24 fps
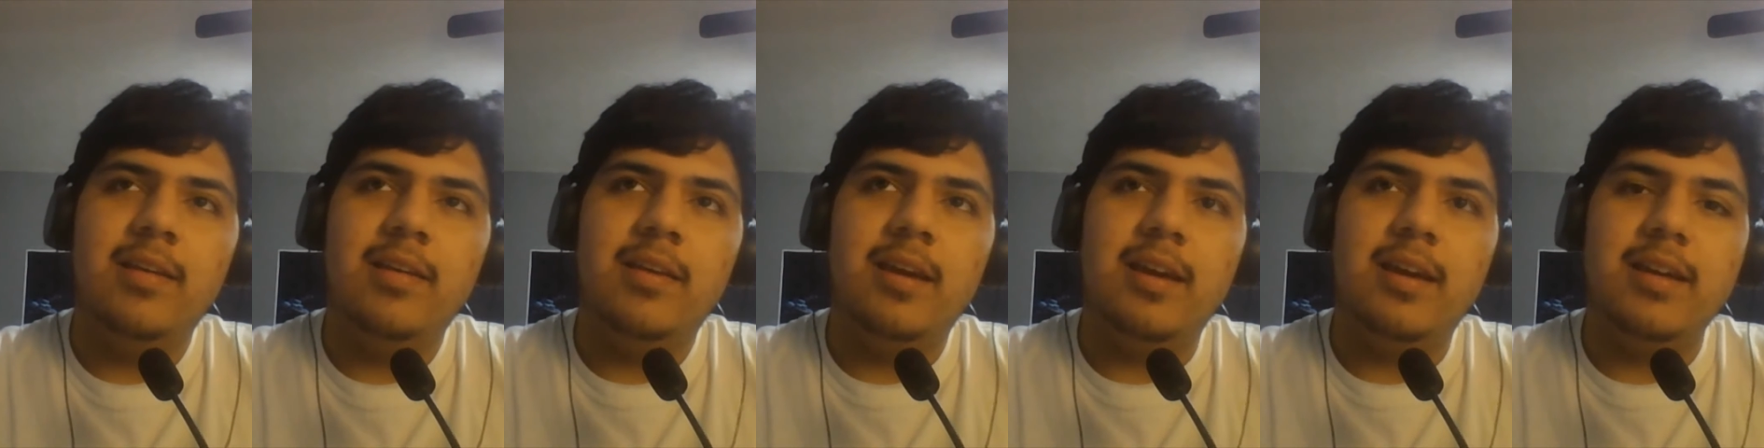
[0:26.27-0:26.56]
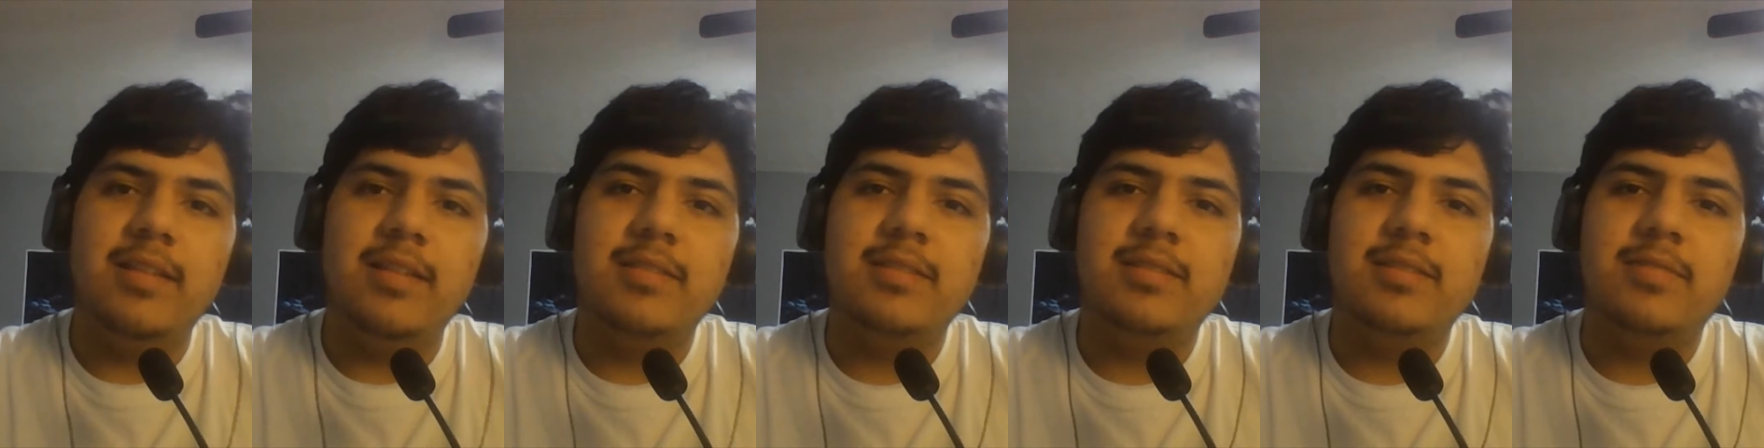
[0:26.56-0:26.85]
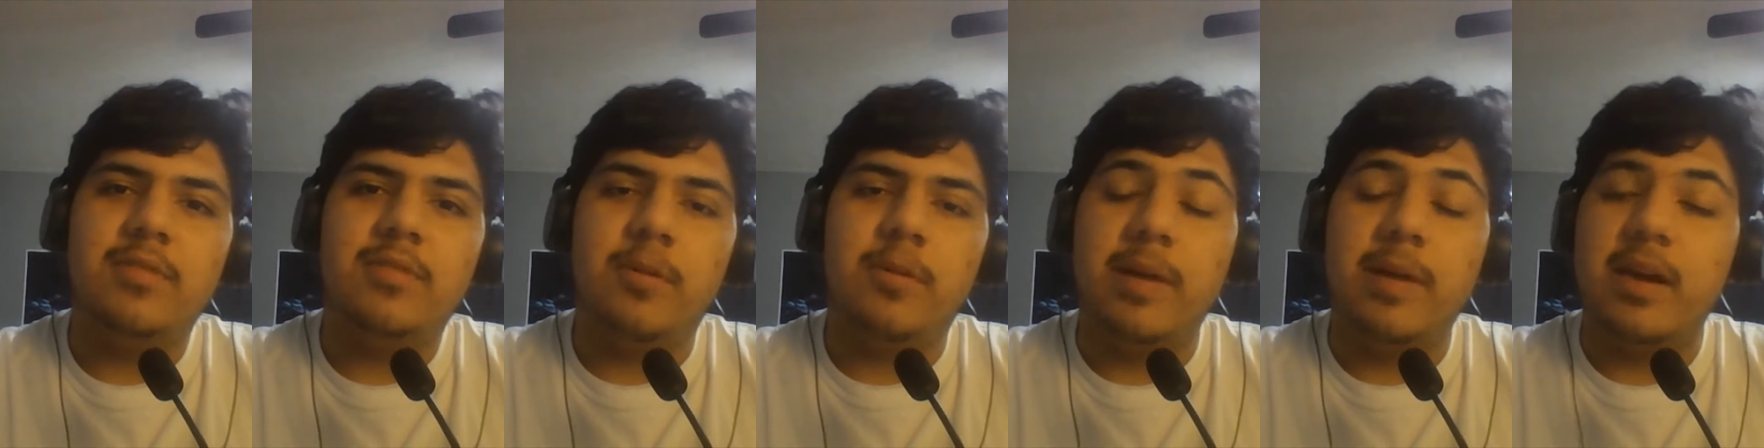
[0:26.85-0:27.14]
it's
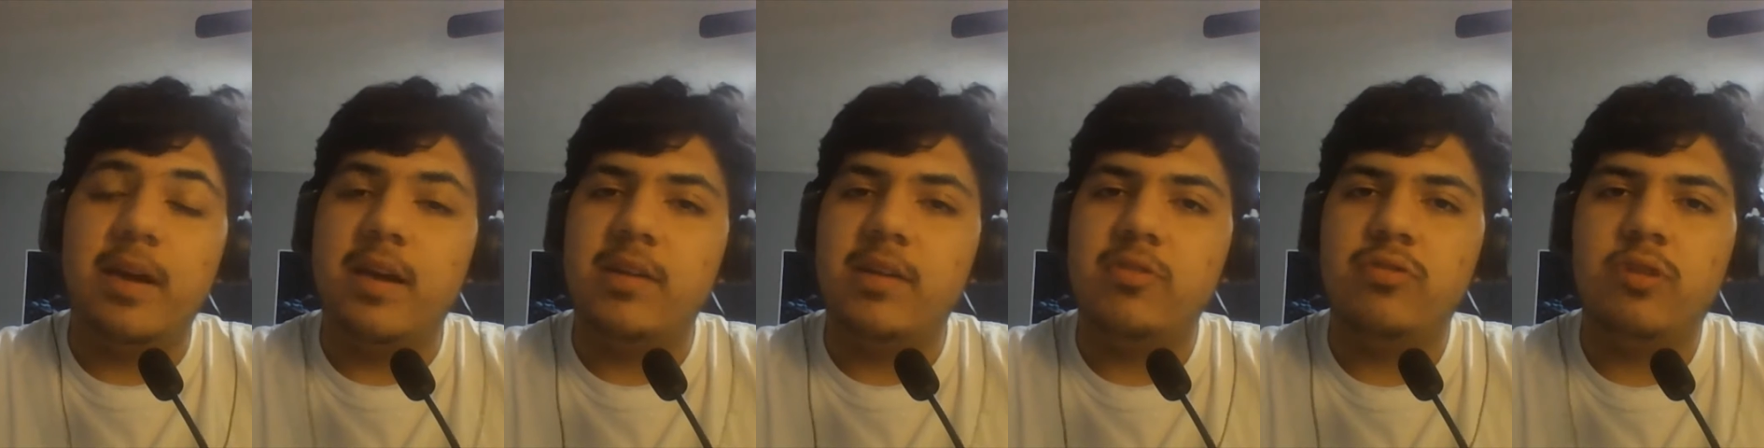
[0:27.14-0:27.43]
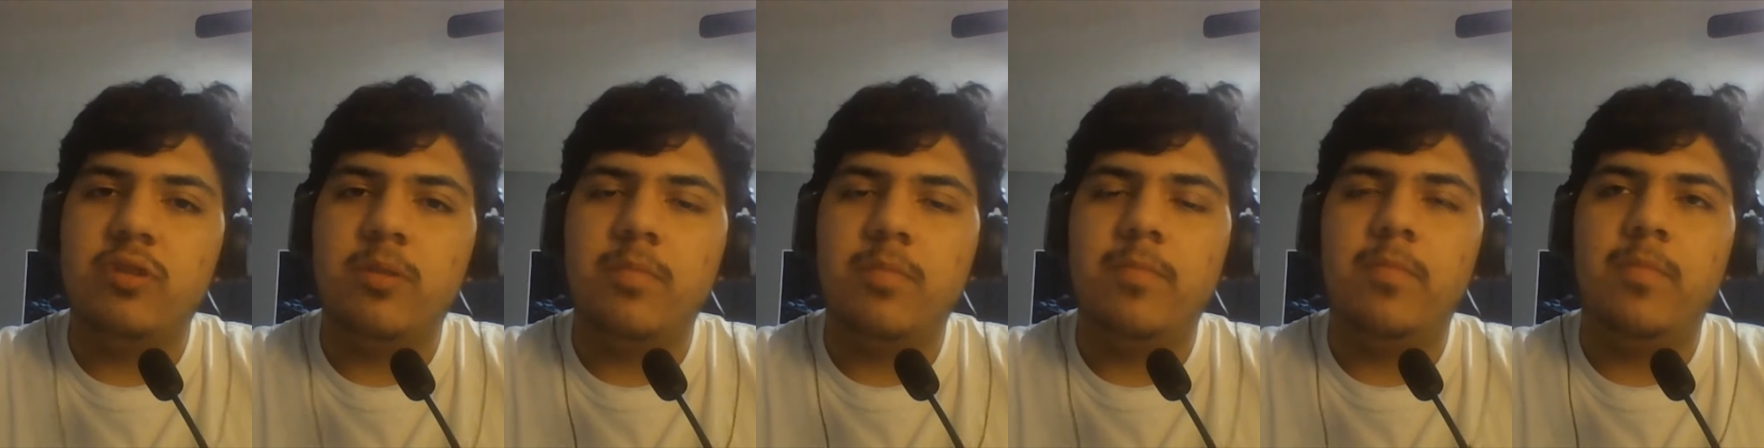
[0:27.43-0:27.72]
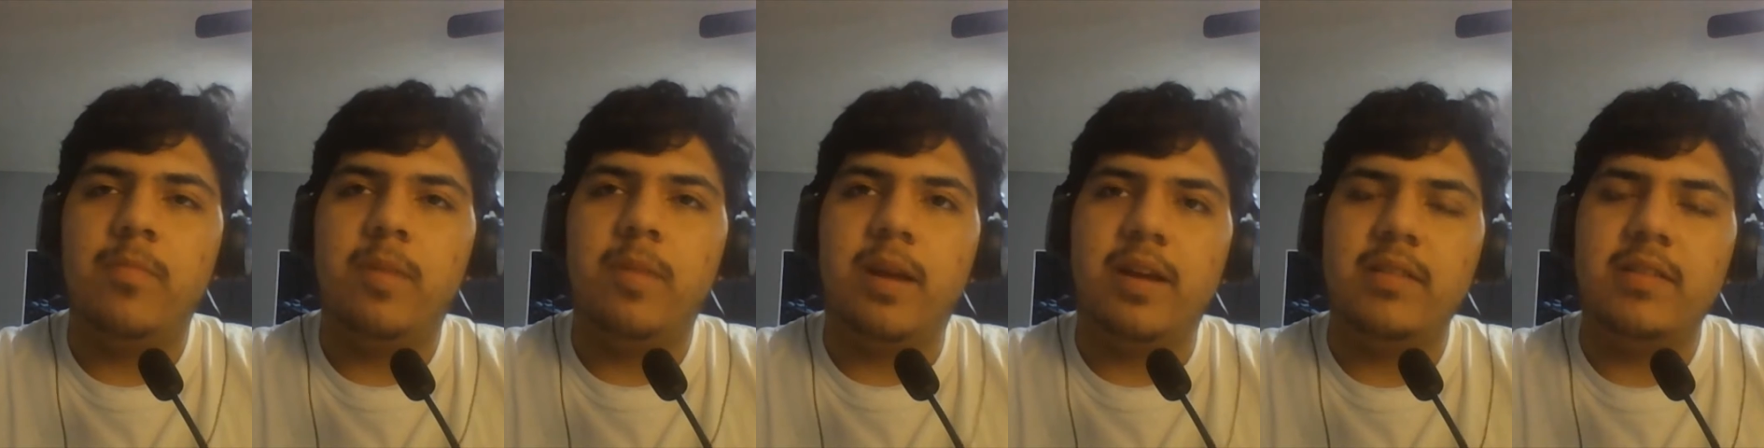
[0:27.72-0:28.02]
from a trip
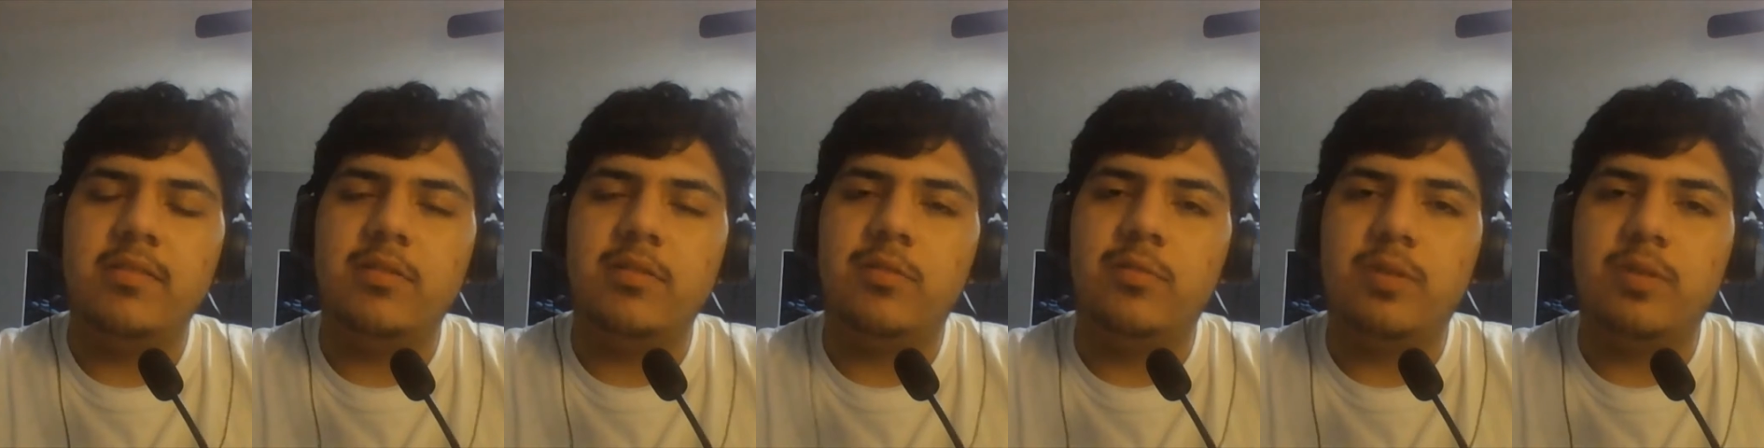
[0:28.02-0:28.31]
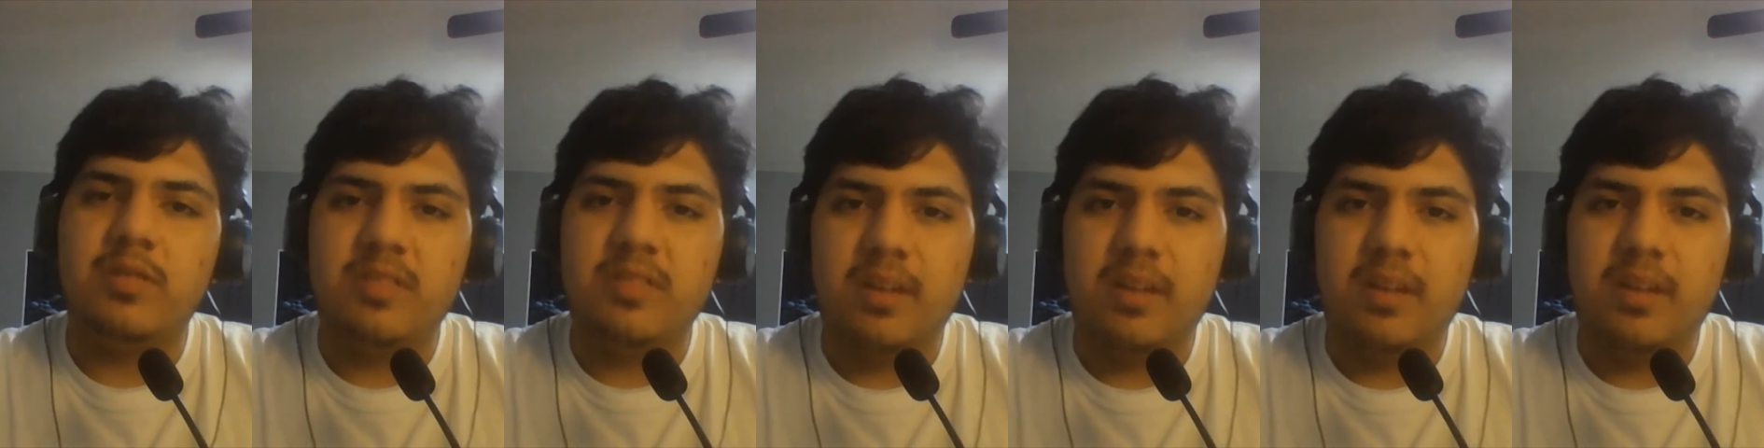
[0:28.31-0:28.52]
that I took one